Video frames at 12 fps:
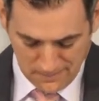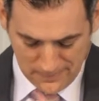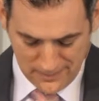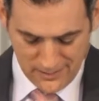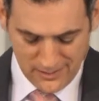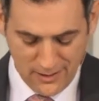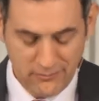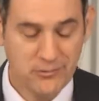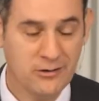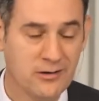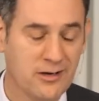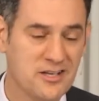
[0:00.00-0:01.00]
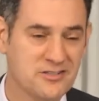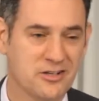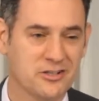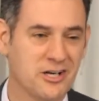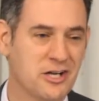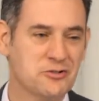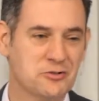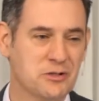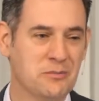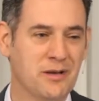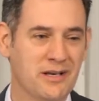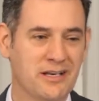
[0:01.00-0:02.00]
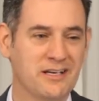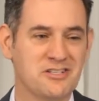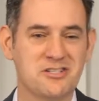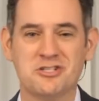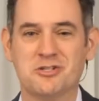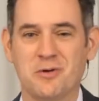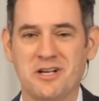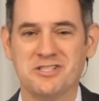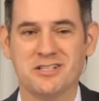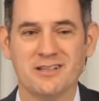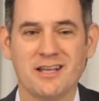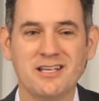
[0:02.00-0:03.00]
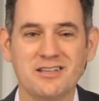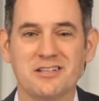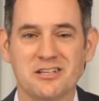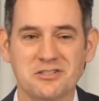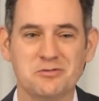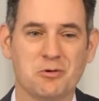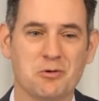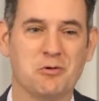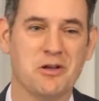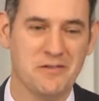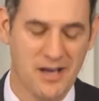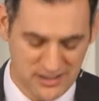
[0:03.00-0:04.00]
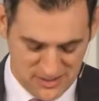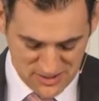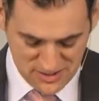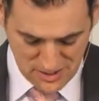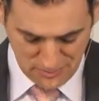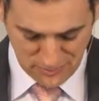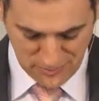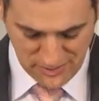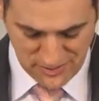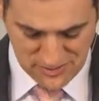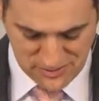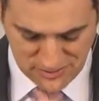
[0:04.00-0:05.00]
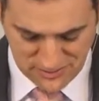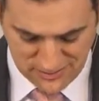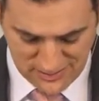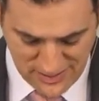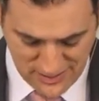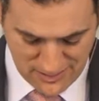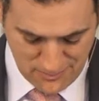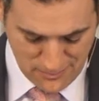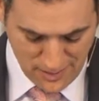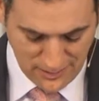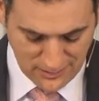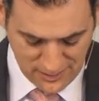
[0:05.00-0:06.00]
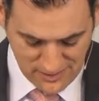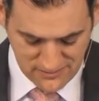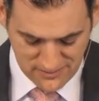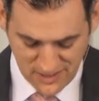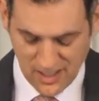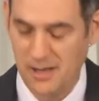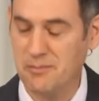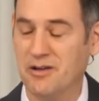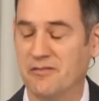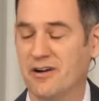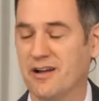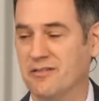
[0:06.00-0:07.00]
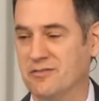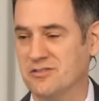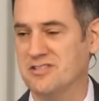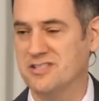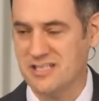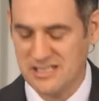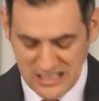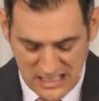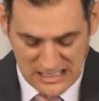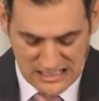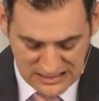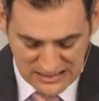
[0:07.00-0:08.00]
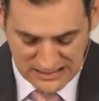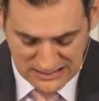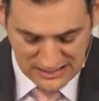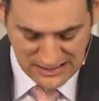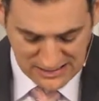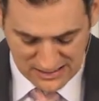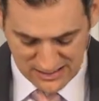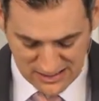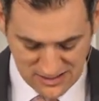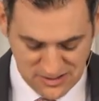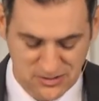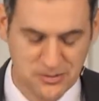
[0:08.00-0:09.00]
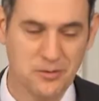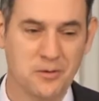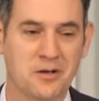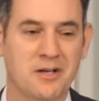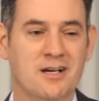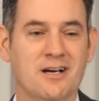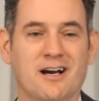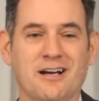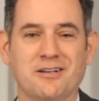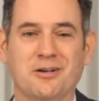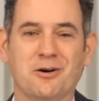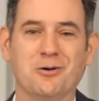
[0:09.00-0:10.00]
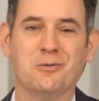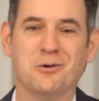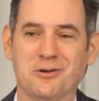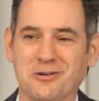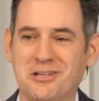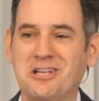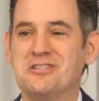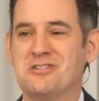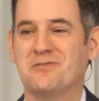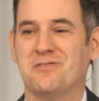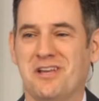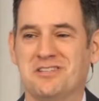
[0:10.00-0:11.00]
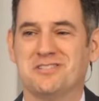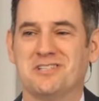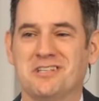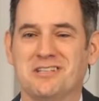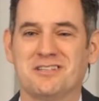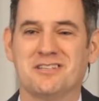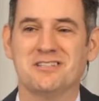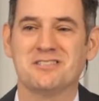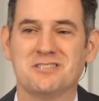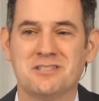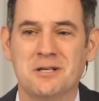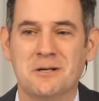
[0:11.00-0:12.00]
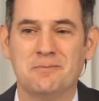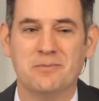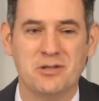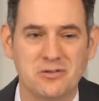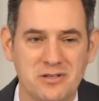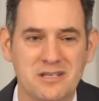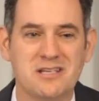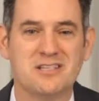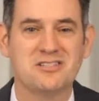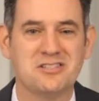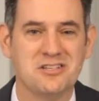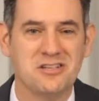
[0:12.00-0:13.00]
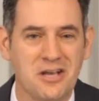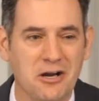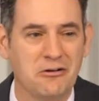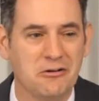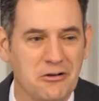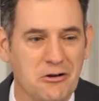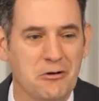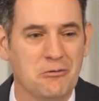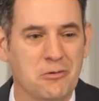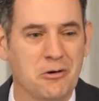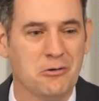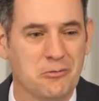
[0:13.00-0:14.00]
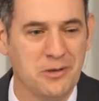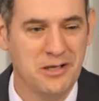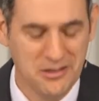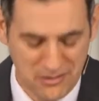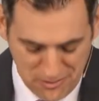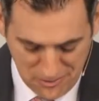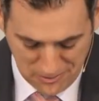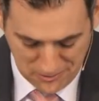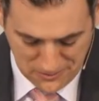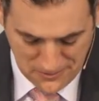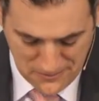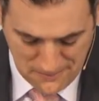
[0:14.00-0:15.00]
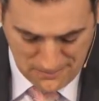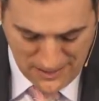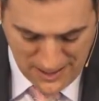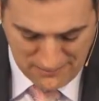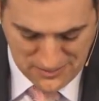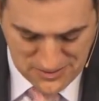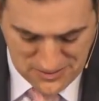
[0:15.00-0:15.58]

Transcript: And never has our country been in a situation like this, where we've had to separate, and certainly not in my lifetime have I ever seen anything like this. So I know we are each facing this unique scenario where we are having